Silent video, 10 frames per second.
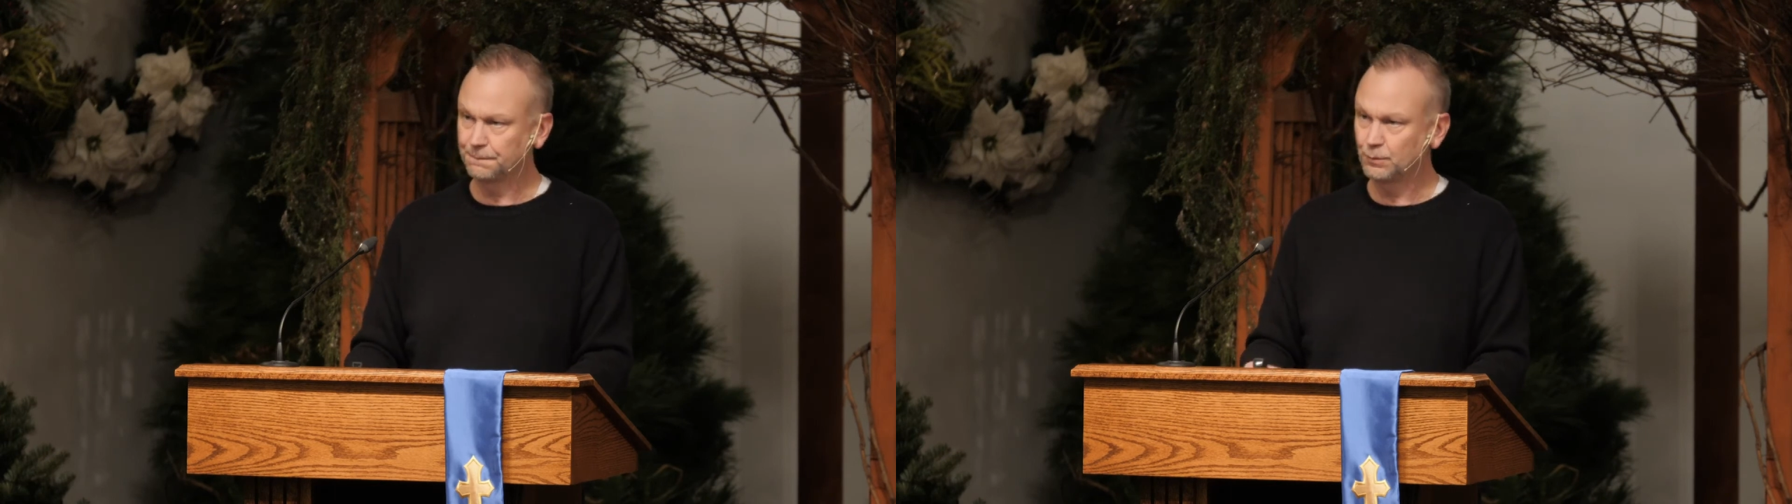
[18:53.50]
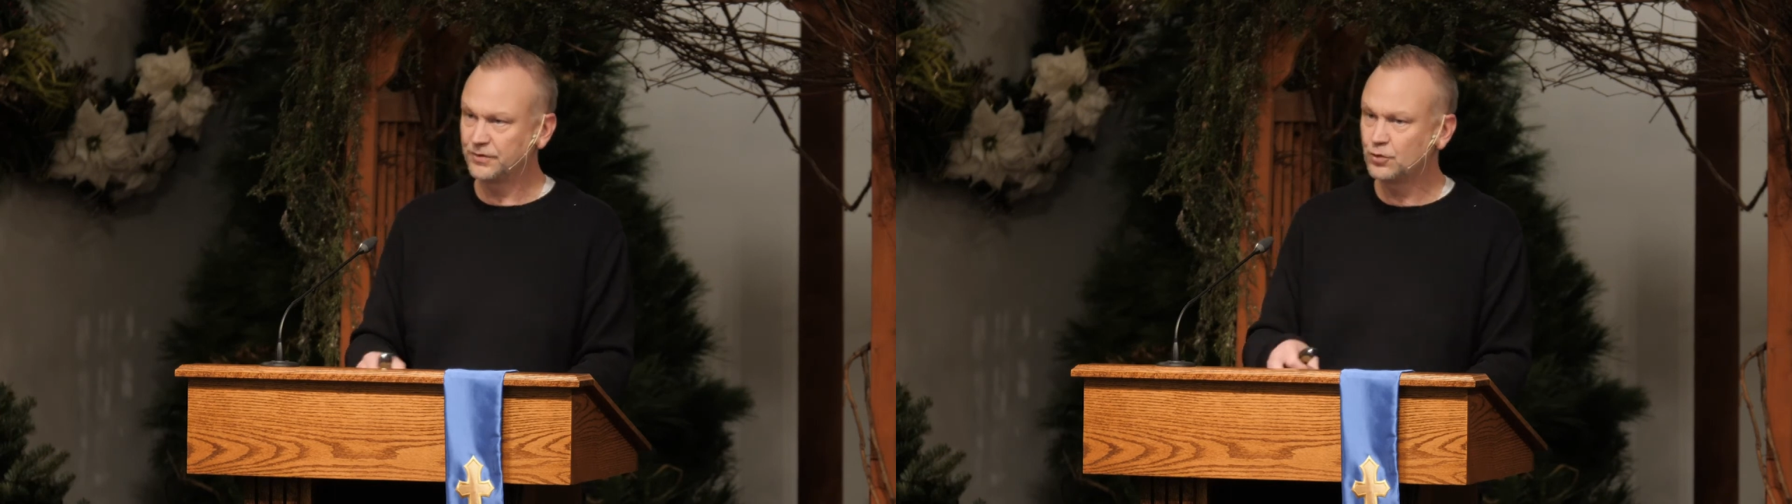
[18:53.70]

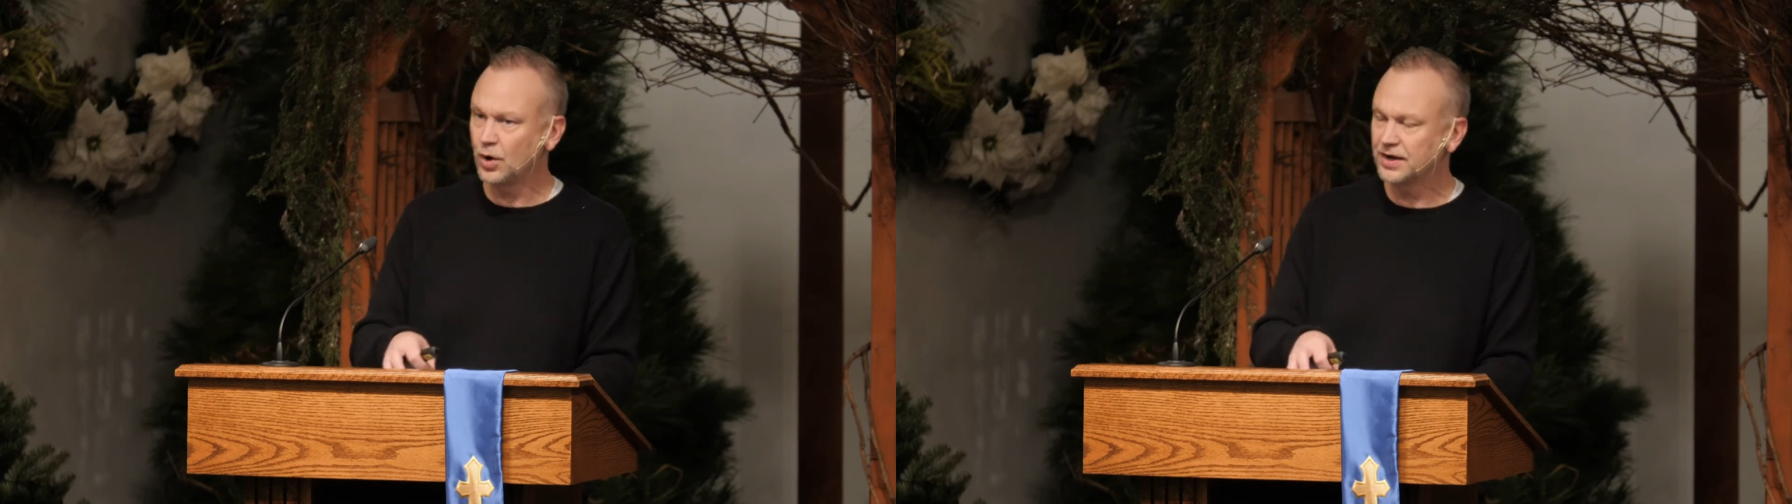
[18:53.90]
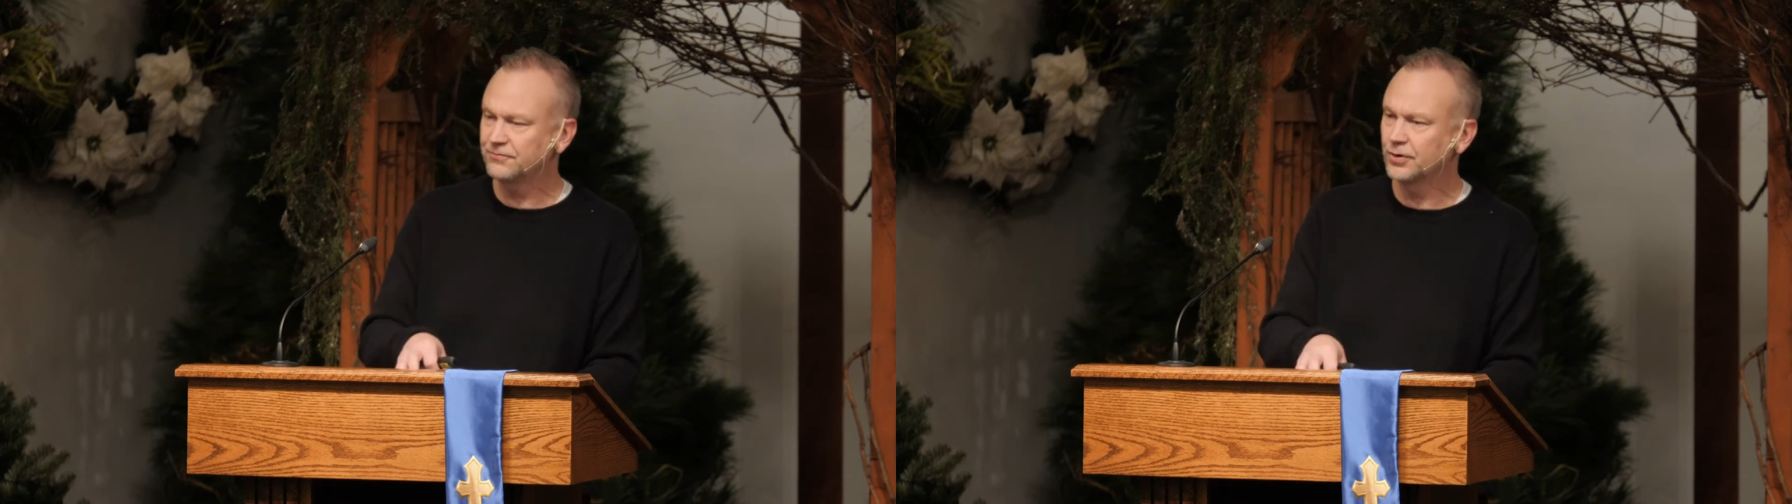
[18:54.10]
We've
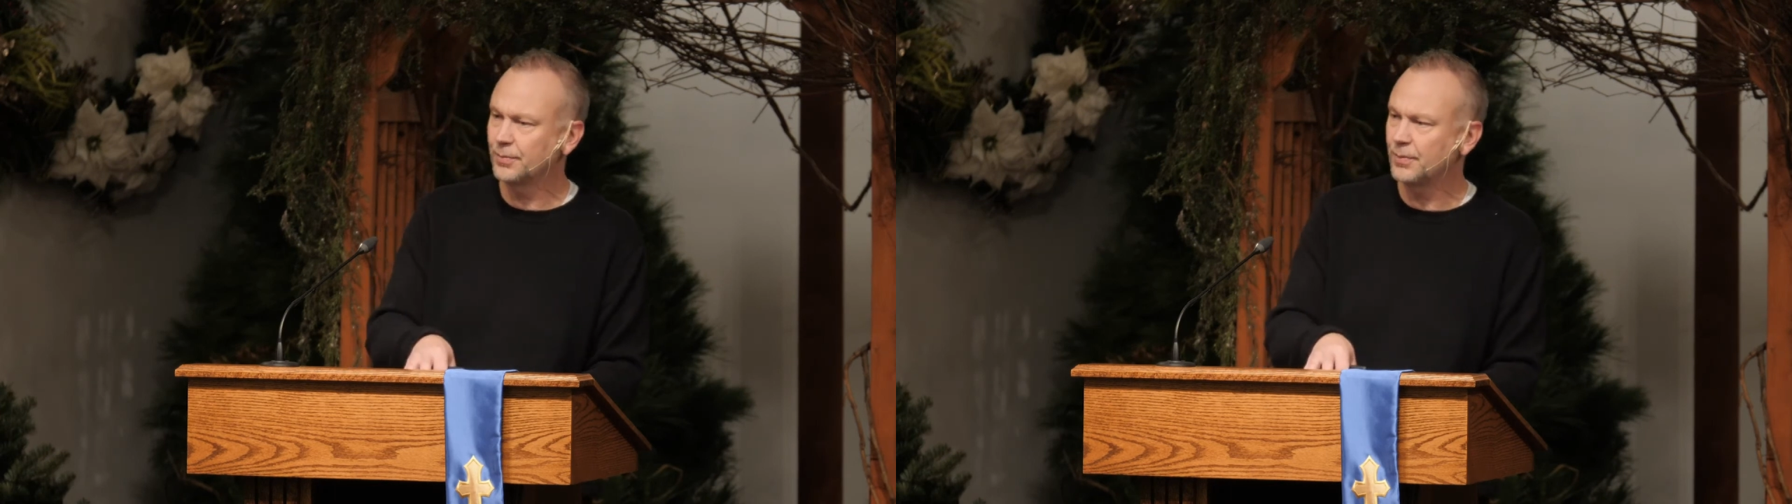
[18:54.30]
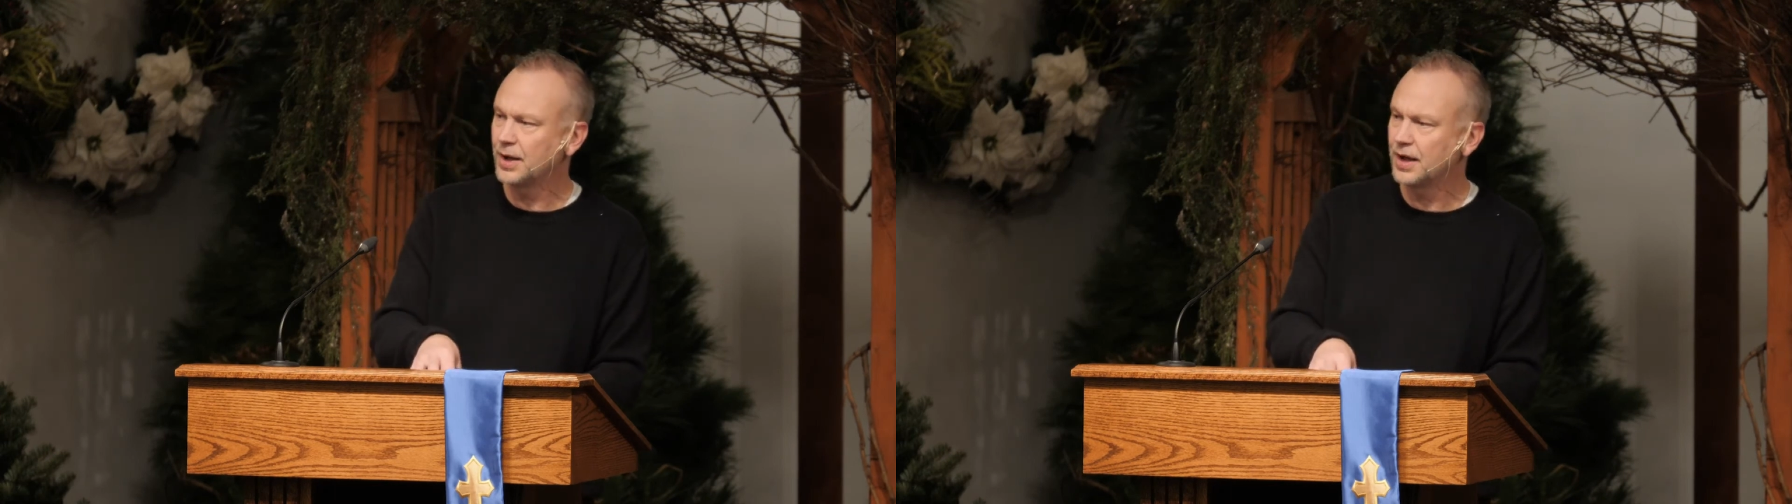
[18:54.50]
gone
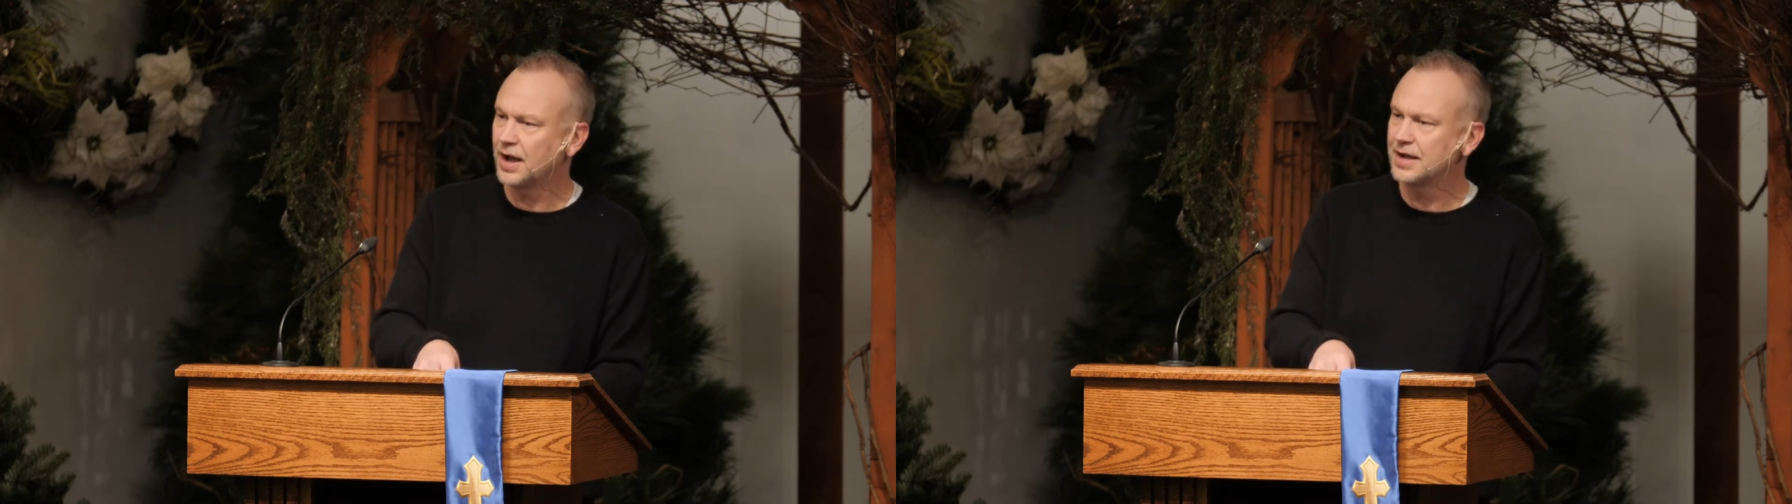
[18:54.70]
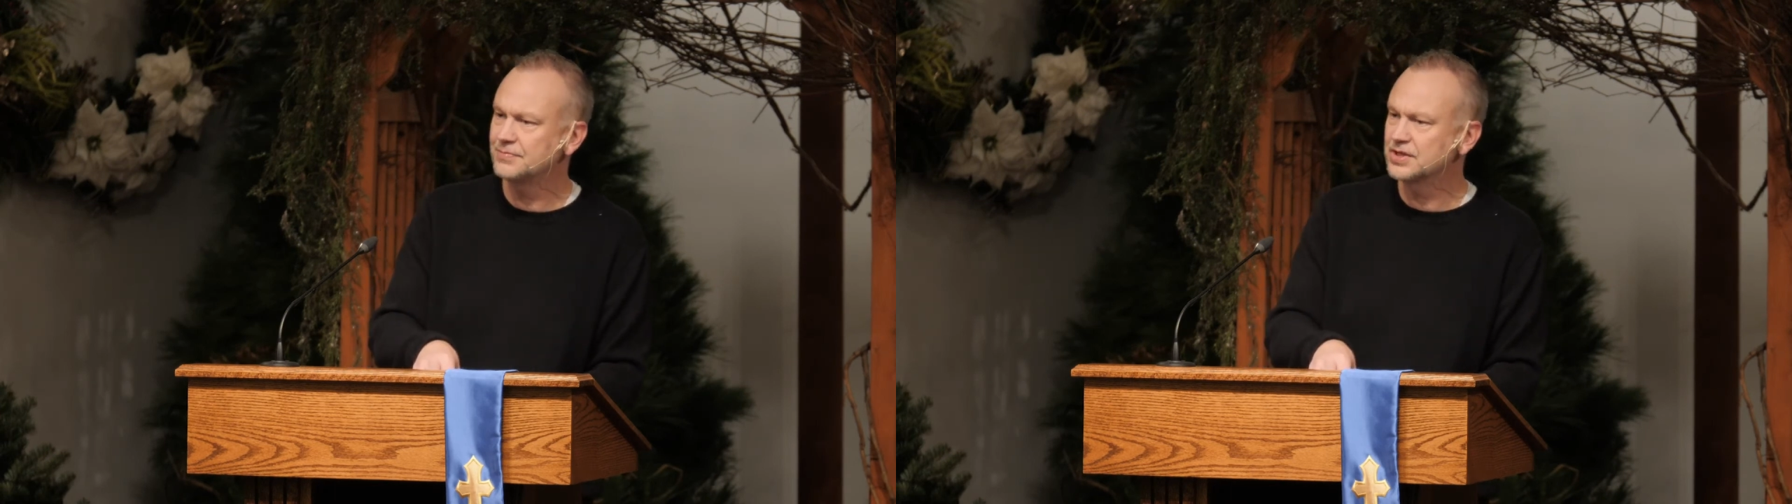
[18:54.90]
from
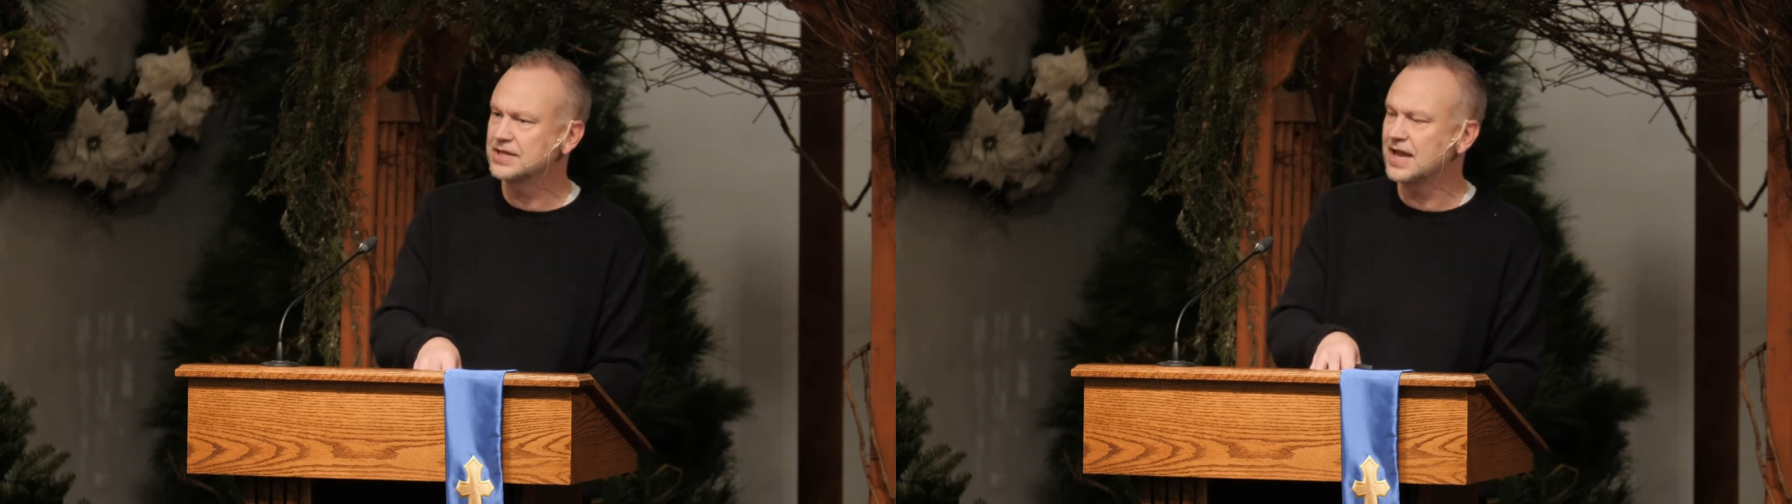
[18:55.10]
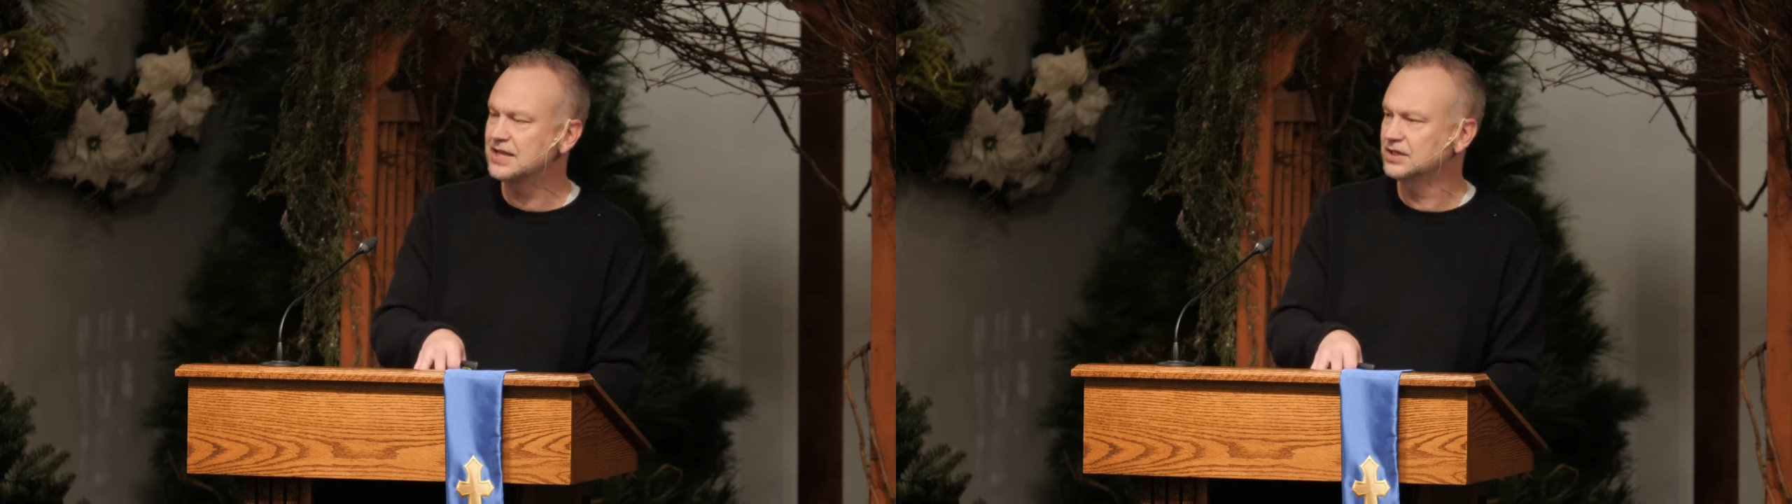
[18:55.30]
I'm the
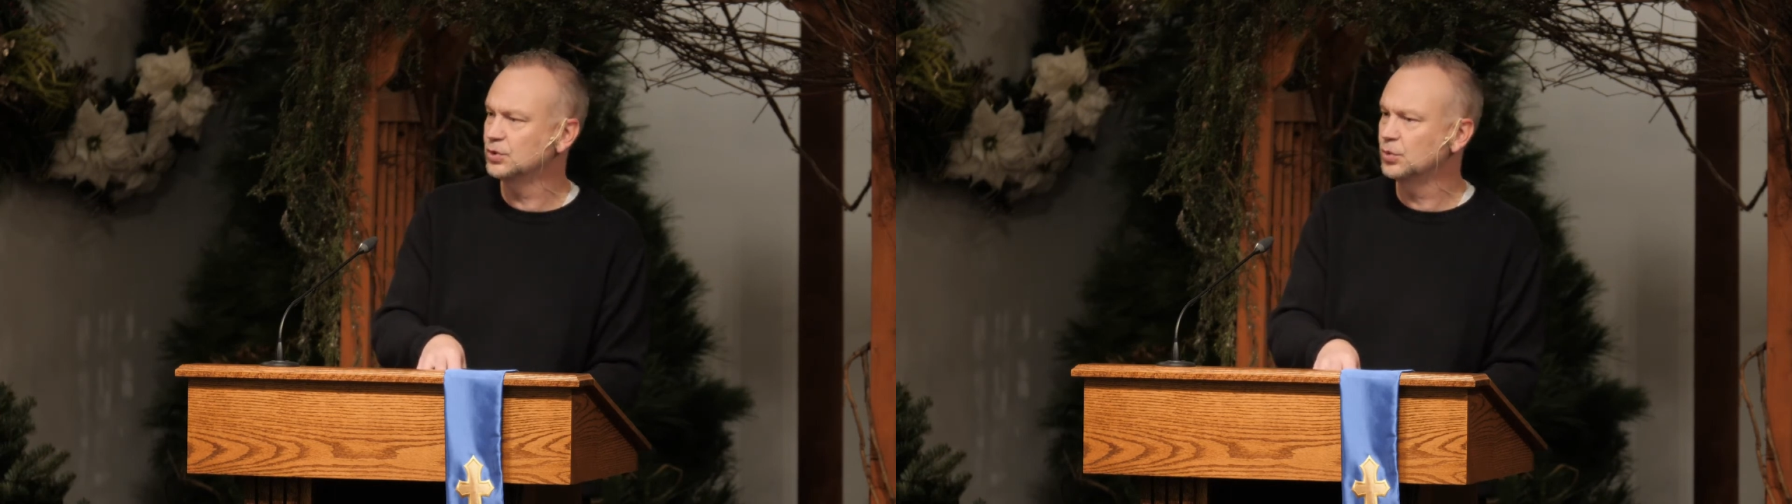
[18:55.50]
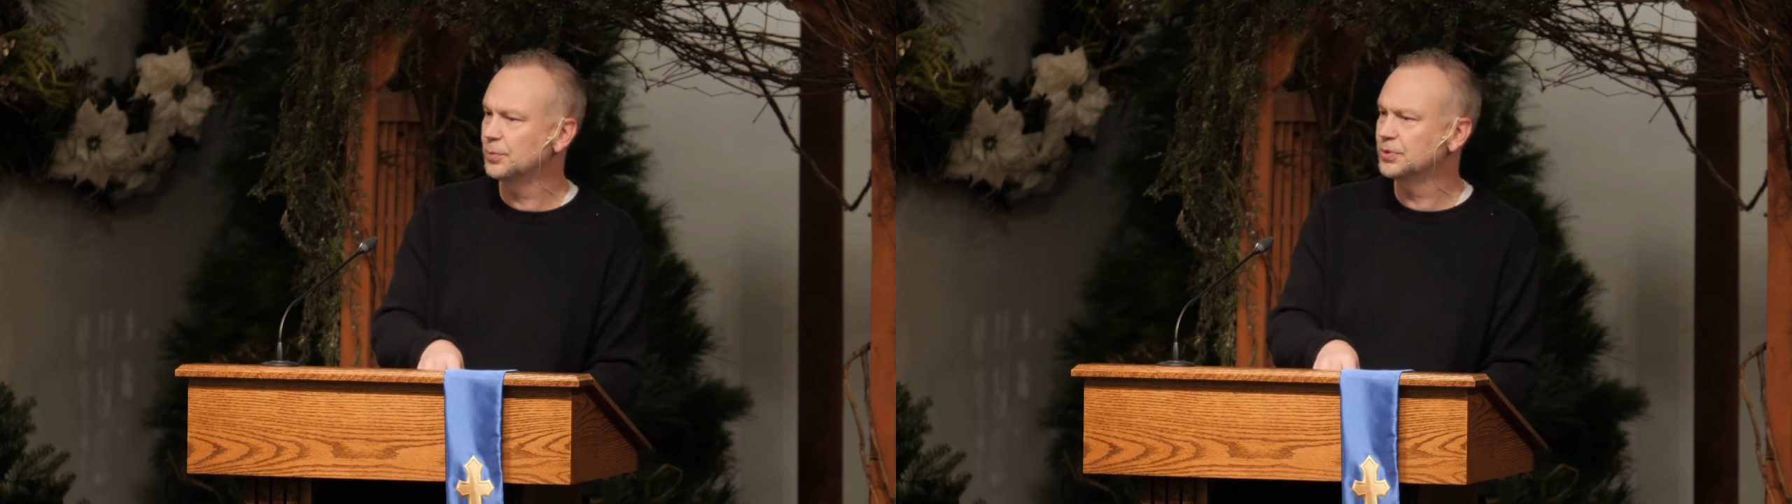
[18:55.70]
gate who will